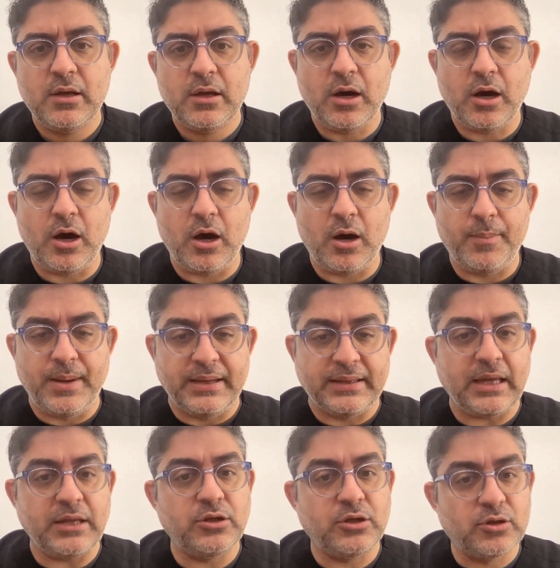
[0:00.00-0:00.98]
Uh, but
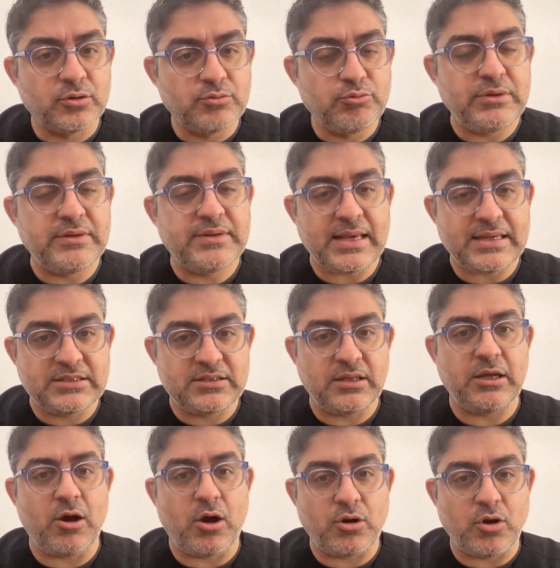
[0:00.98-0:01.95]
again, you could read that study
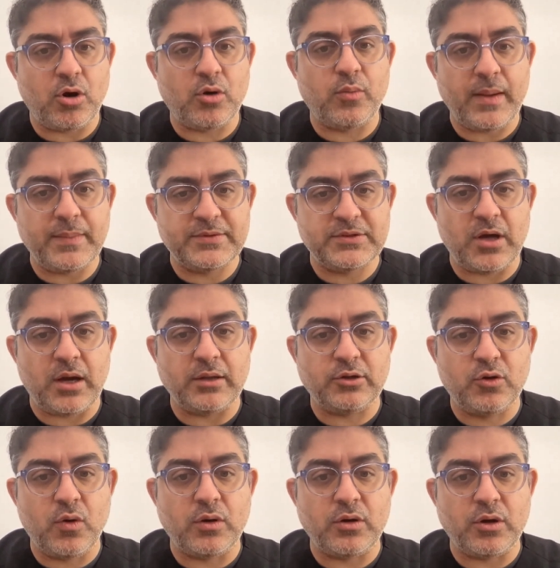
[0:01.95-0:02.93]
on our website.
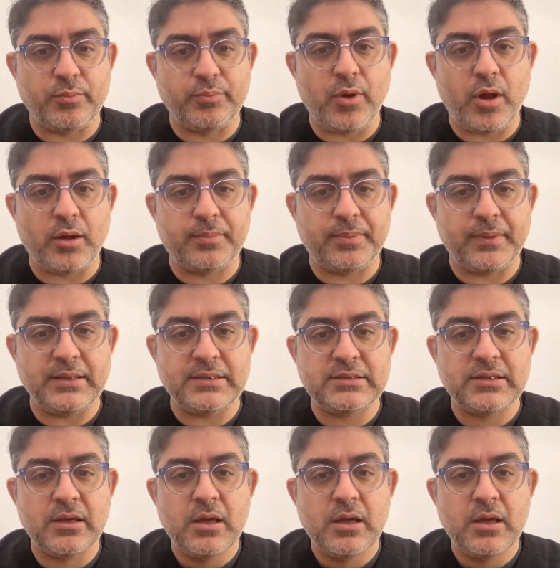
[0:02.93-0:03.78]
Go on our blog, please.